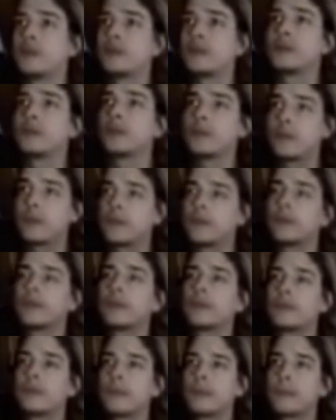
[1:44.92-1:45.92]

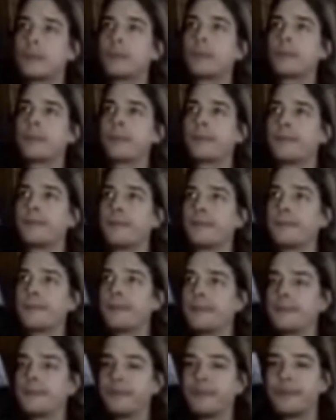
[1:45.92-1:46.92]

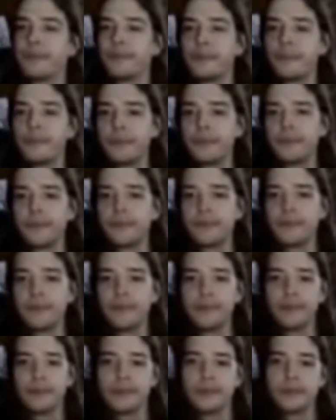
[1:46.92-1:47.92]

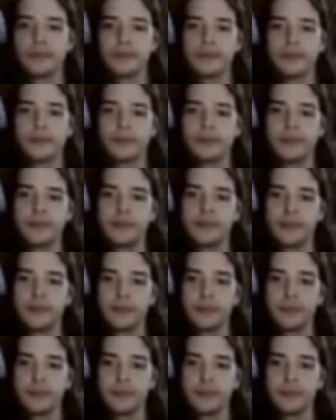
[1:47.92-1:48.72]
[no speech]